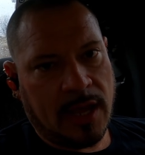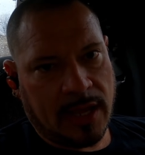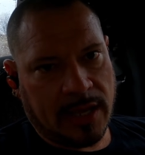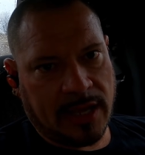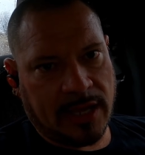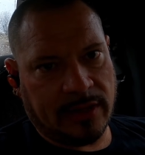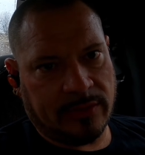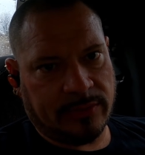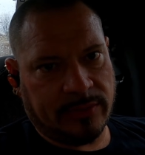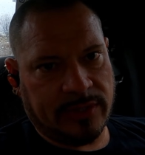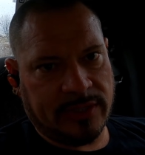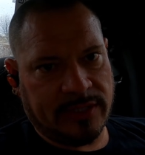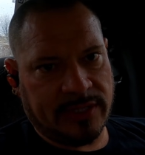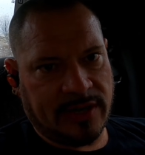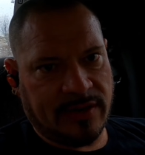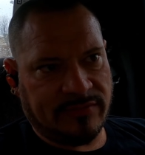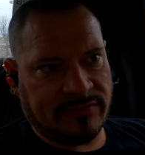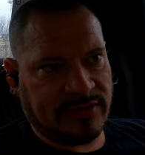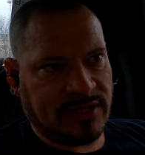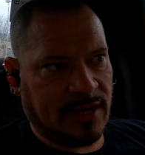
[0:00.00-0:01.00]
I gotta read
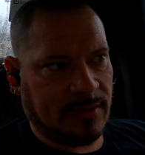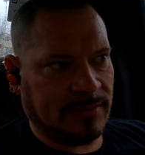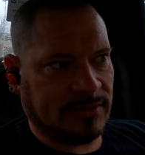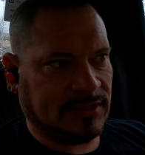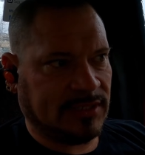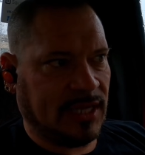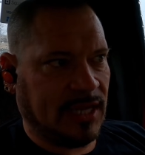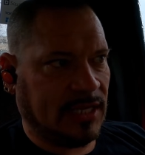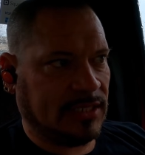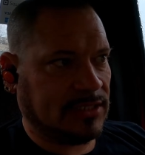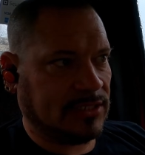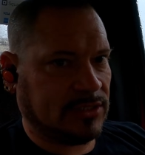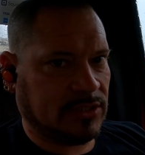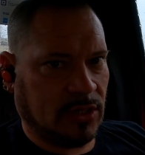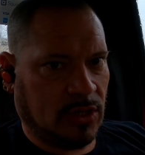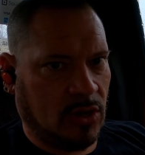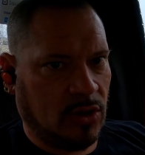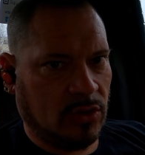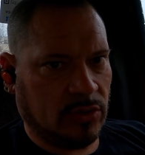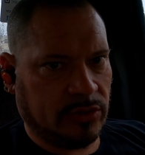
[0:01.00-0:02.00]
it every time I say it because it's
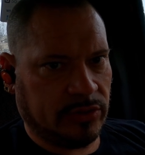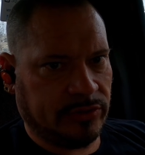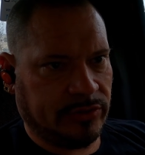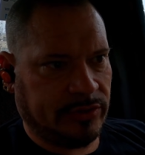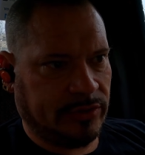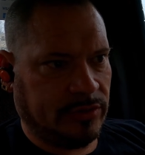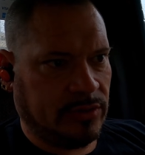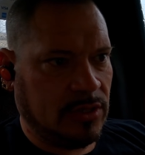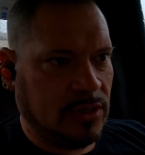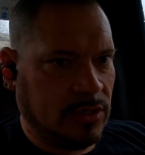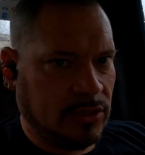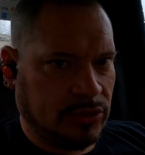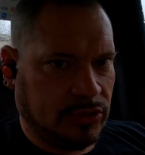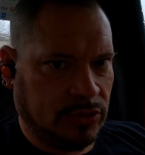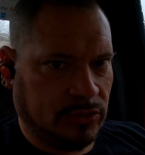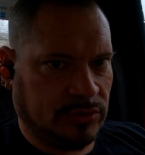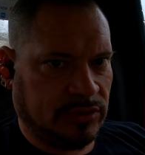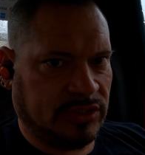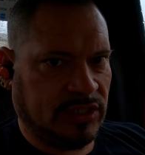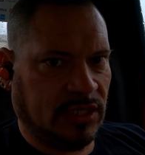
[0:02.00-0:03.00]
longer than
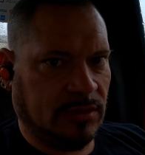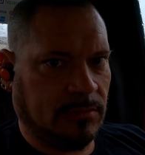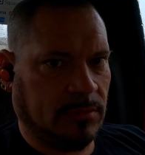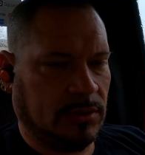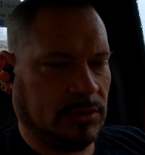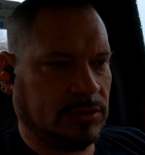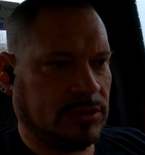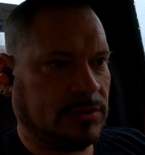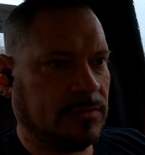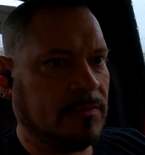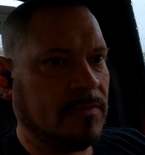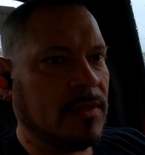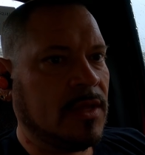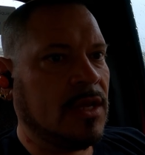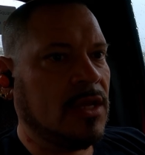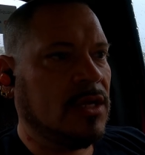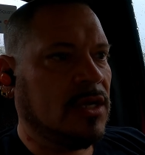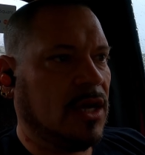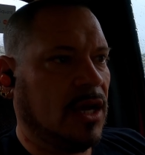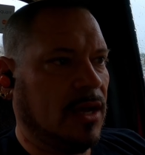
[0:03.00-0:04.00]
two syllables.
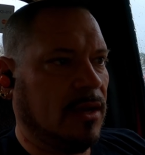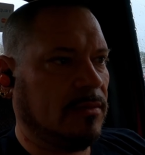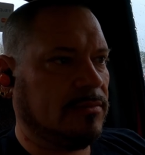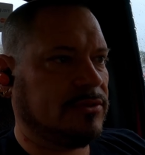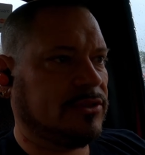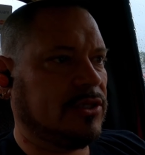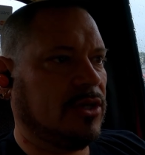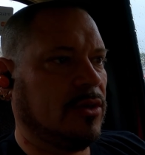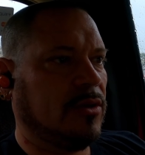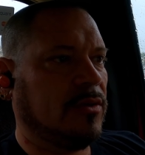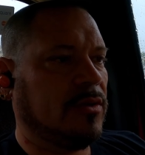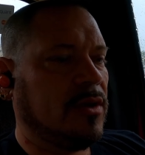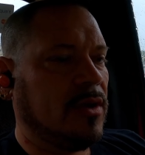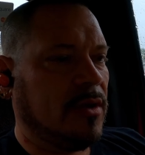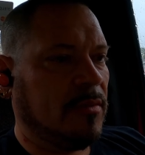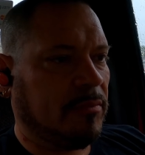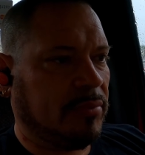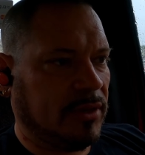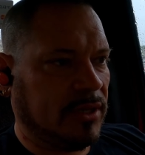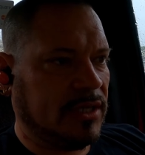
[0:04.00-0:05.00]
Um, so
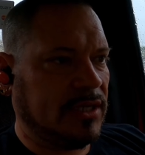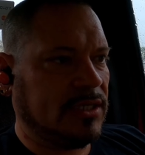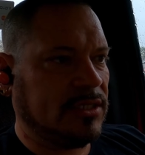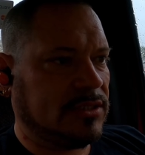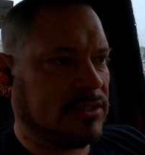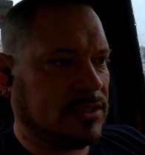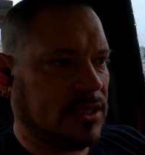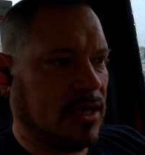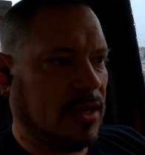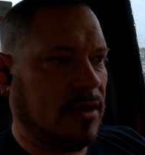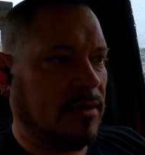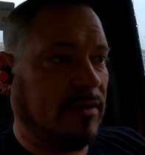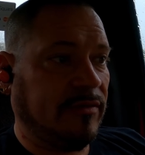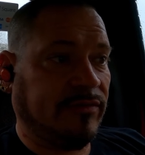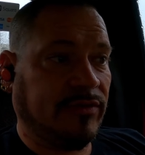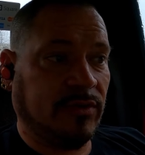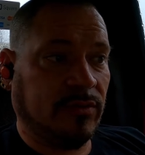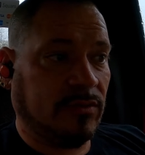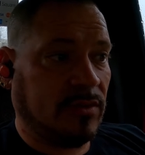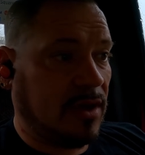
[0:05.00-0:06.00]
please, uh,
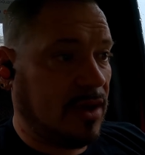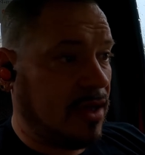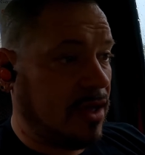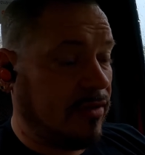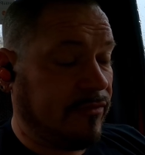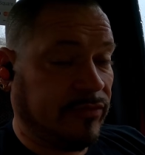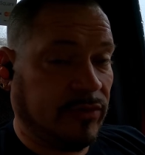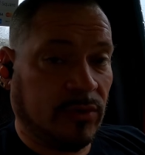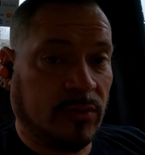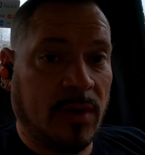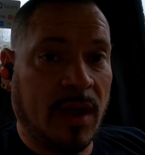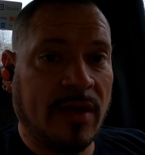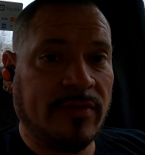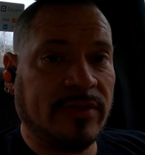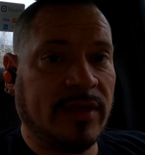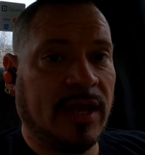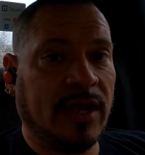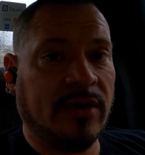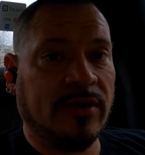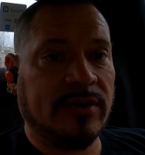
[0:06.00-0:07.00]
if you if you're
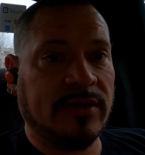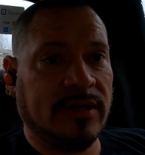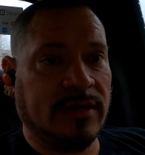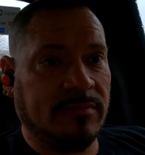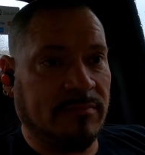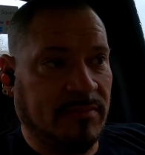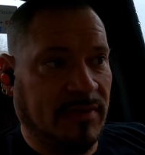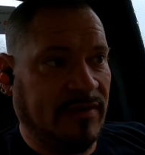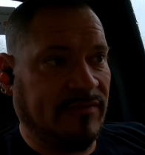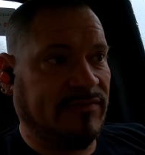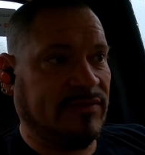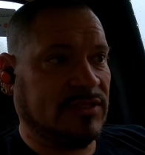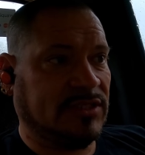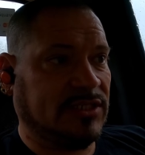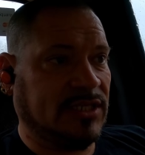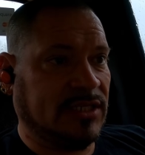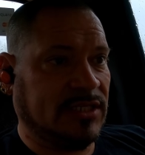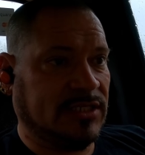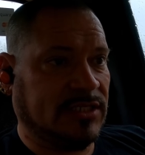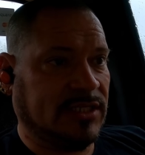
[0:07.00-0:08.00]
around the area in
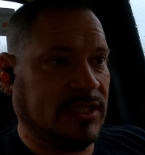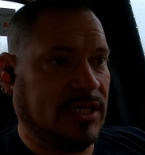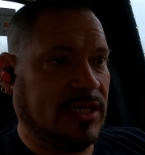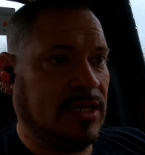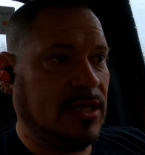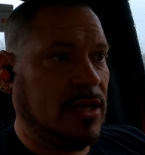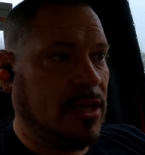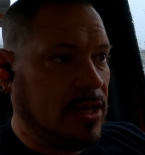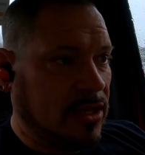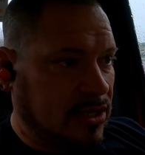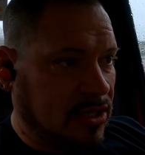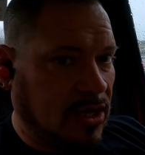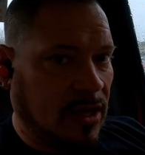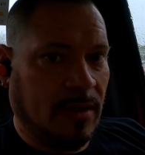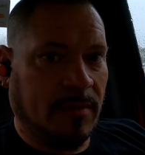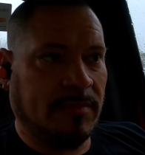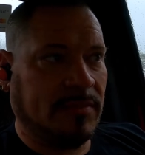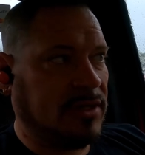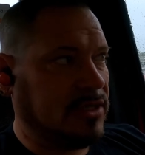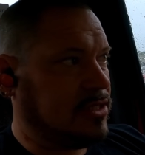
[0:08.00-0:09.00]
Memphis, Tennessee,
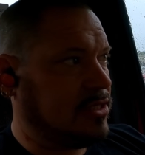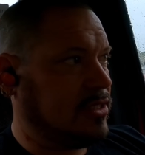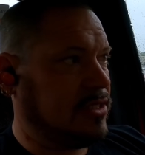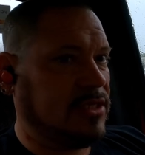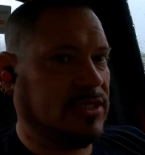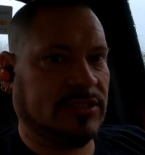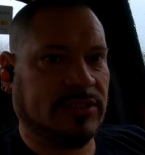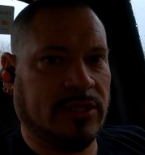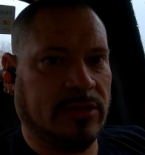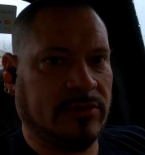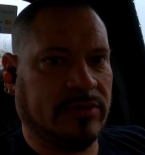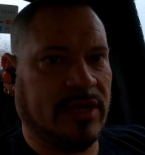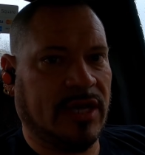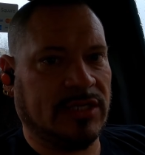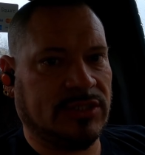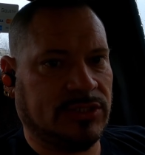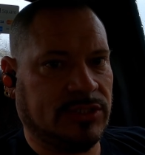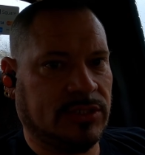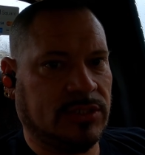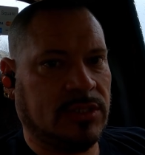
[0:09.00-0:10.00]
come to this
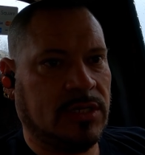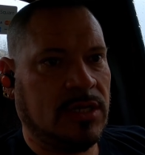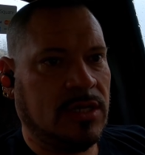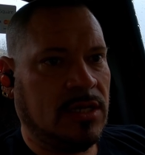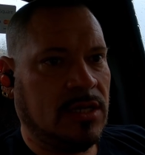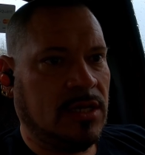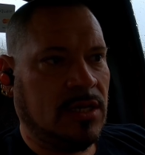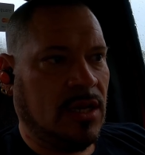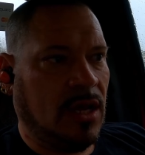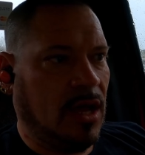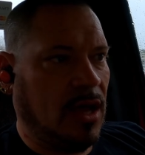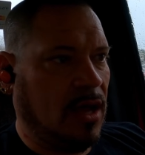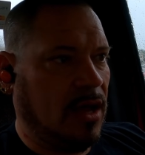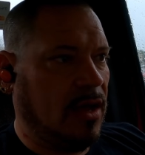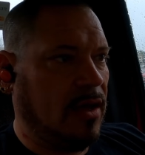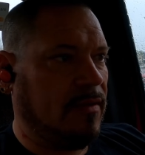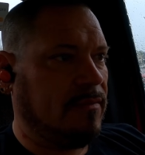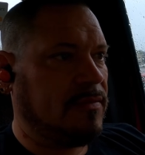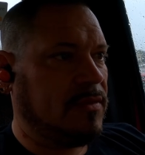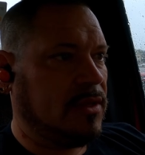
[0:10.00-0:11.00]
location.
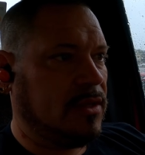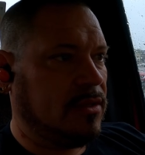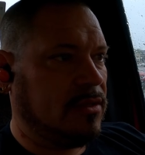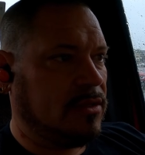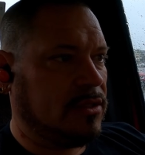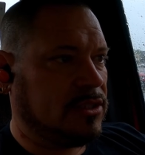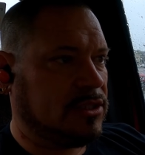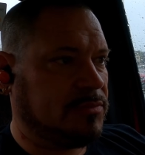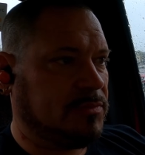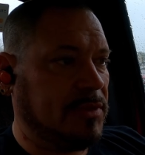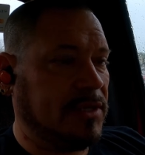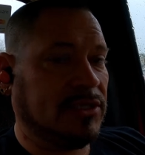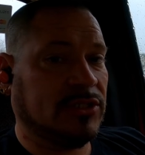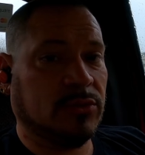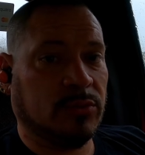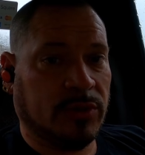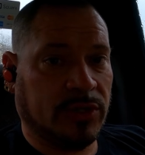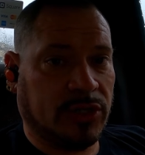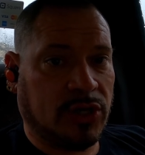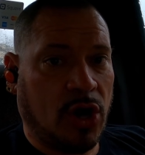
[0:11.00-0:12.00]
Uh, speak
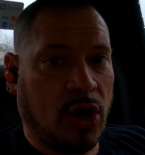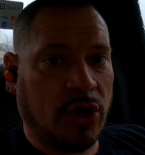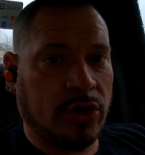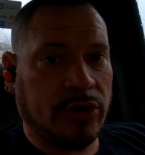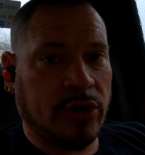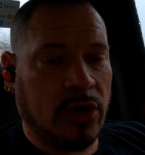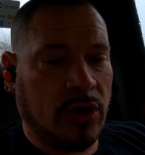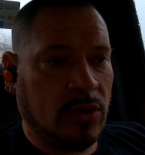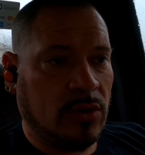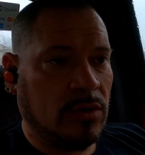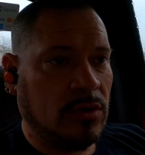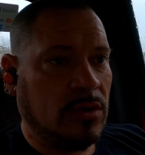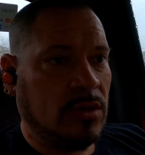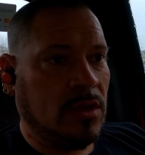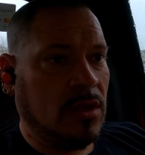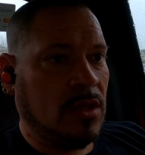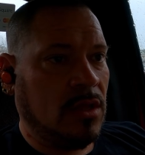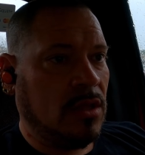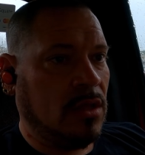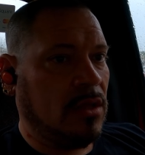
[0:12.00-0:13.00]
to Ricardo.
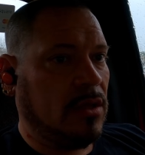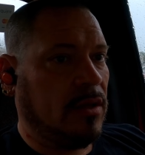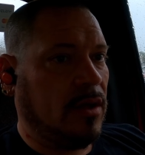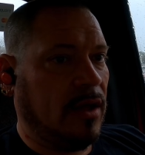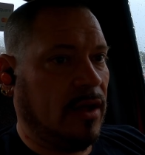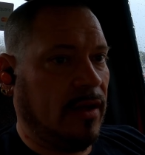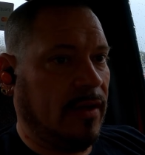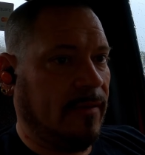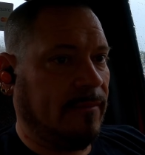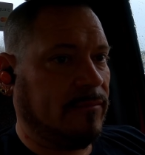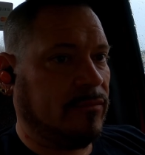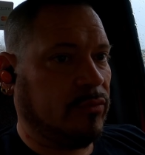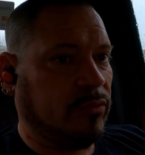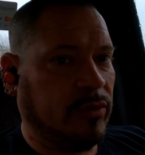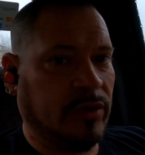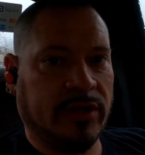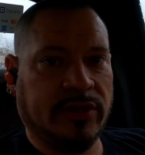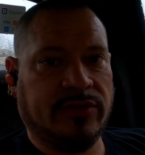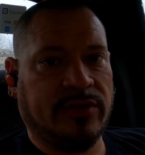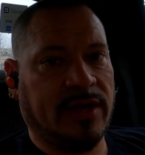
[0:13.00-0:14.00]
Uh,
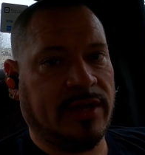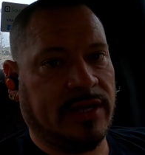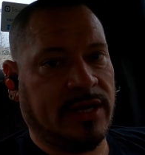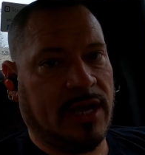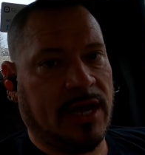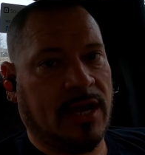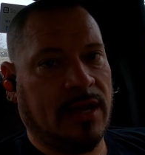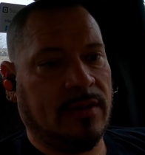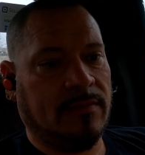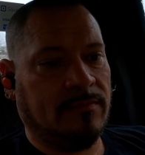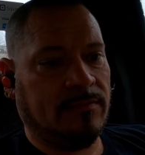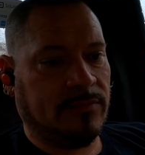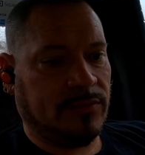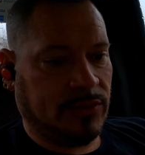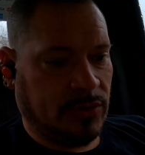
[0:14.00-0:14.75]
really great guy.